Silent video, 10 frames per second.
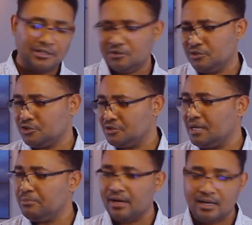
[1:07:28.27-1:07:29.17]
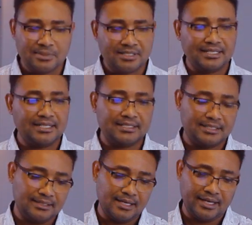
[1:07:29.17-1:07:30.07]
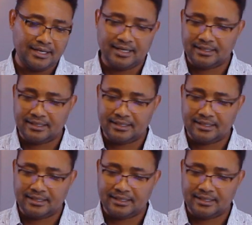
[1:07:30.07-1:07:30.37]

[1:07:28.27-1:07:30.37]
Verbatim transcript: because, you know, Abraham is the next in line.